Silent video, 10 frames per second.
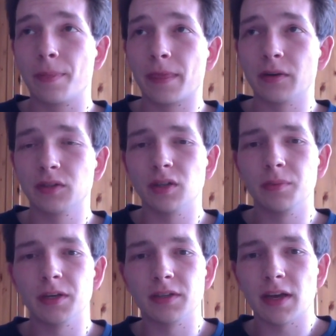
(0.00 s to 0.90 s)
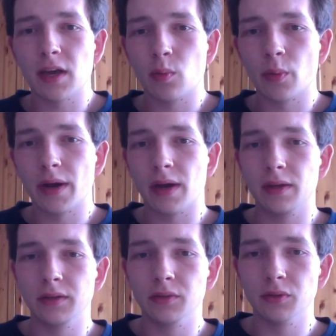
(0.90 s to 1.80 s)
there's going to be a day
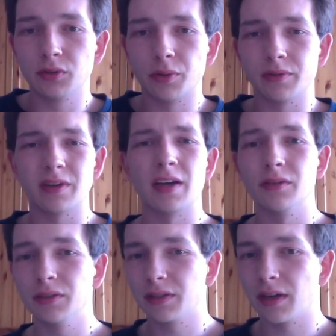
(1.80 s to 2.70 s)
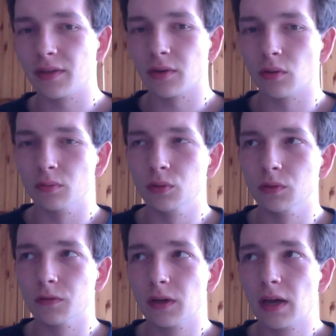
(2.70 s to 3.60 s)
when you sort of understand the whole move,